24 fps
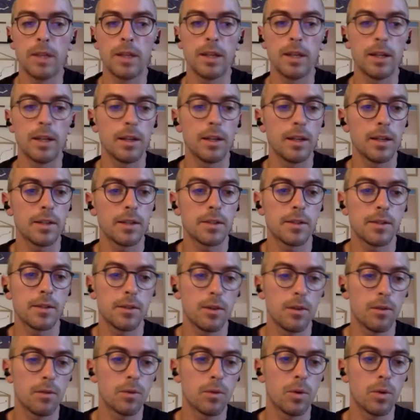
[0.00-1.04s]
then
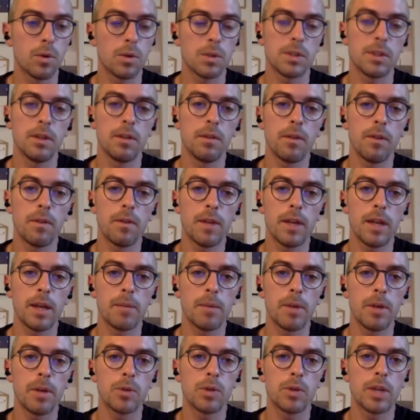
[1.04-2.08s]
there's of course still the thing
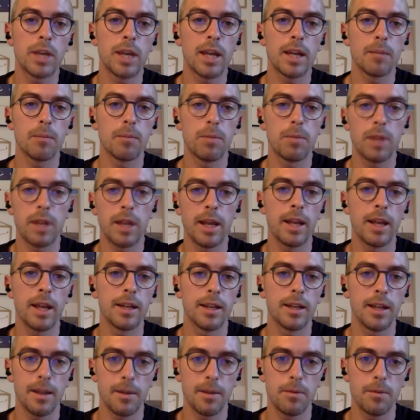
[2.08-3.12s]
about you can't
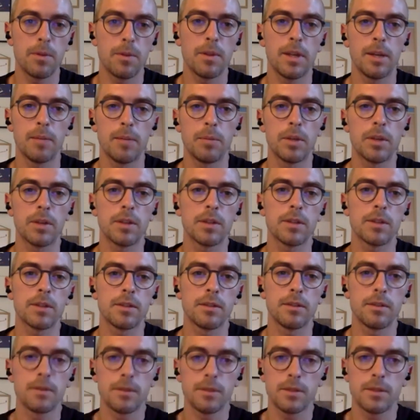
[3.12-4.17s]
plan everything,
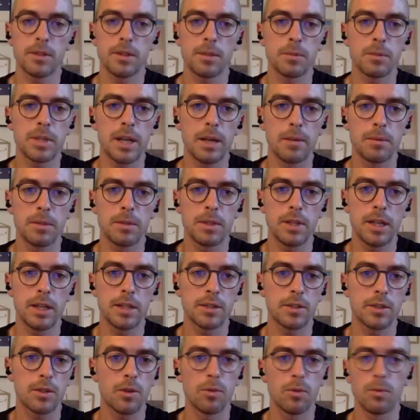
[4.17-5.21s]
because sometimes
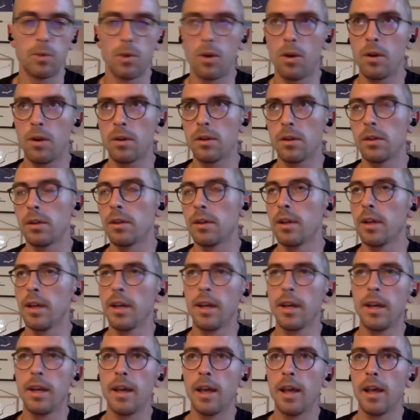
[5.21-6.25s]
things go wrong, or
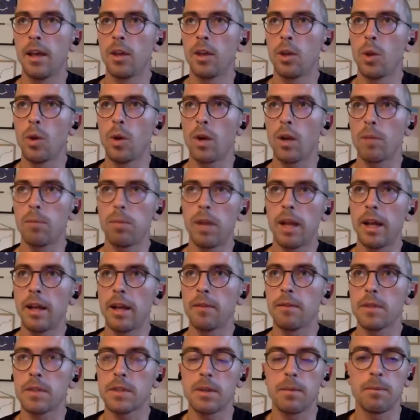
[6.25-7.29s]
you had
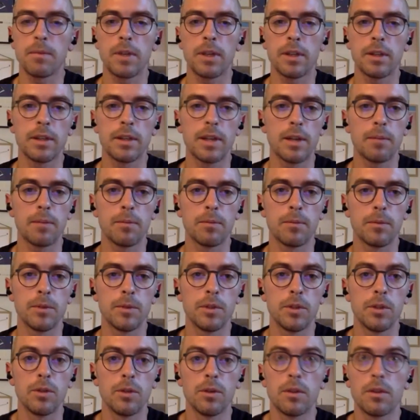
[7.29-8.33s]
planned for something that
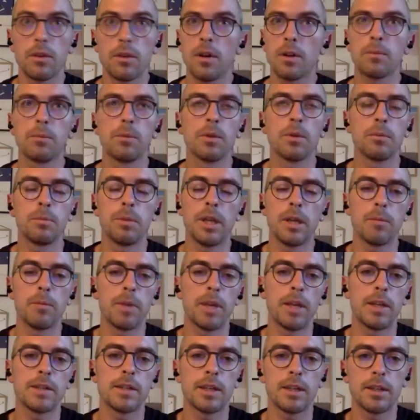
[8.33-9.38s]
you thought would be
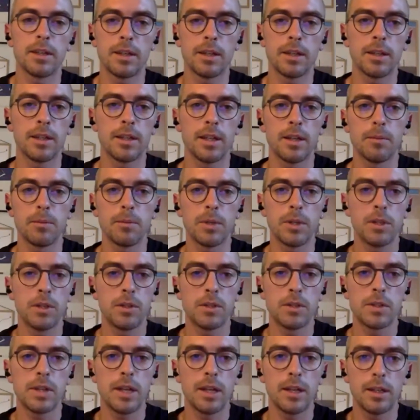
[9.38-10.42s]
amazing, and then when
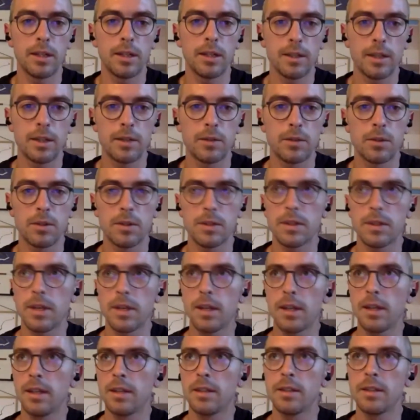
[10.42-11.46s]
you're standing there on
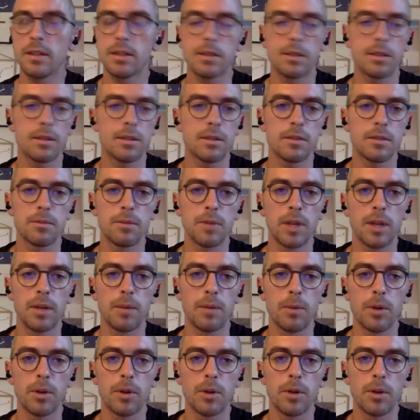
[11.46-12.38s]
set, it just doesn't really